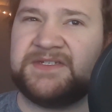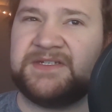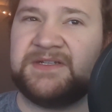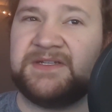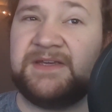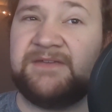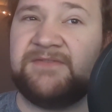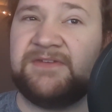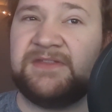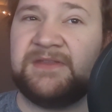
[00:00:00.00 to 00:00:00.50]
to
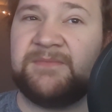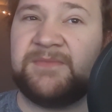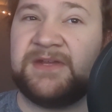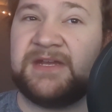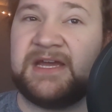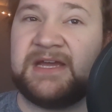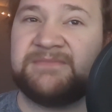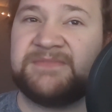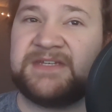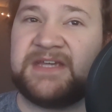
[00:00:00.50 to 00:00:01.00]
leaving the
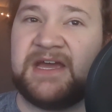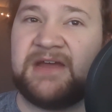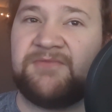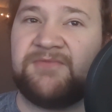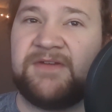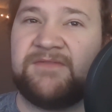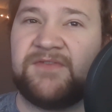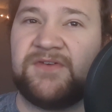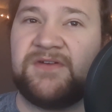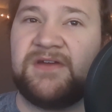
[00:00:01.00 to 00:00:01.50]
Penobscot
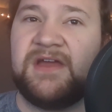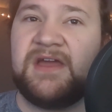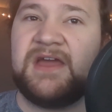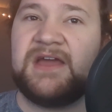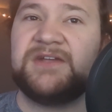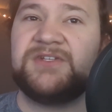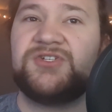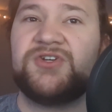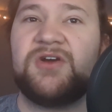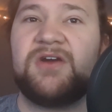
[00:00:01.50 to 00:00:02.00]
River
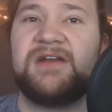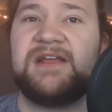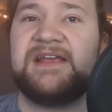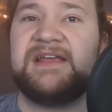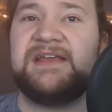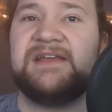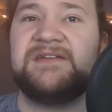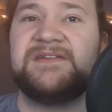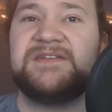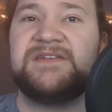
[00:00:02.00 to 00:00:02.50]
and charting
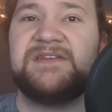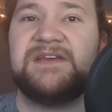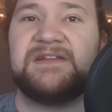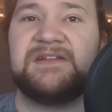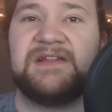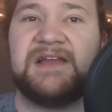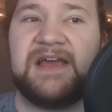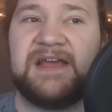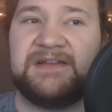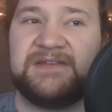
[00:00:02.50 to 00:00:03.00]
into the
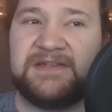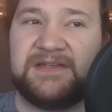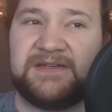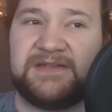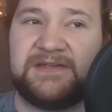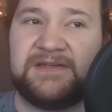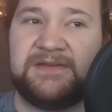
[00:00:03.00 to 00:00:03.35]
Atlantic.